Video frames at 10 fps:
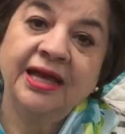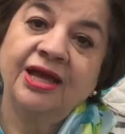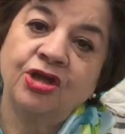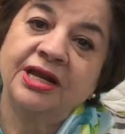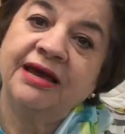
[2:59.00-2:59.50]

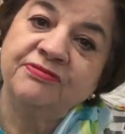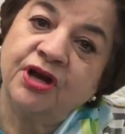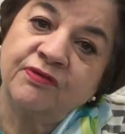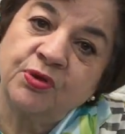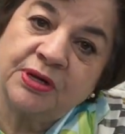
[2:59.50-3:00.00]
your
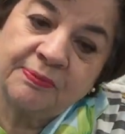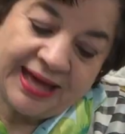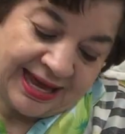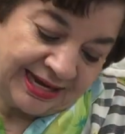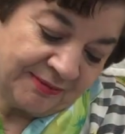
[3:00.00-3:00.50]
leftover quilt
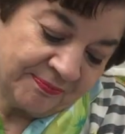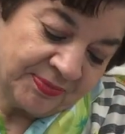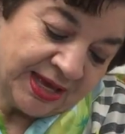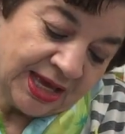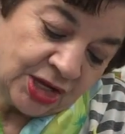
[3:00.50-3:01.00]
batting,
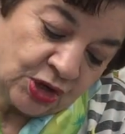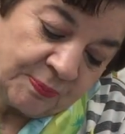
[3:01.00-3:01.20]
your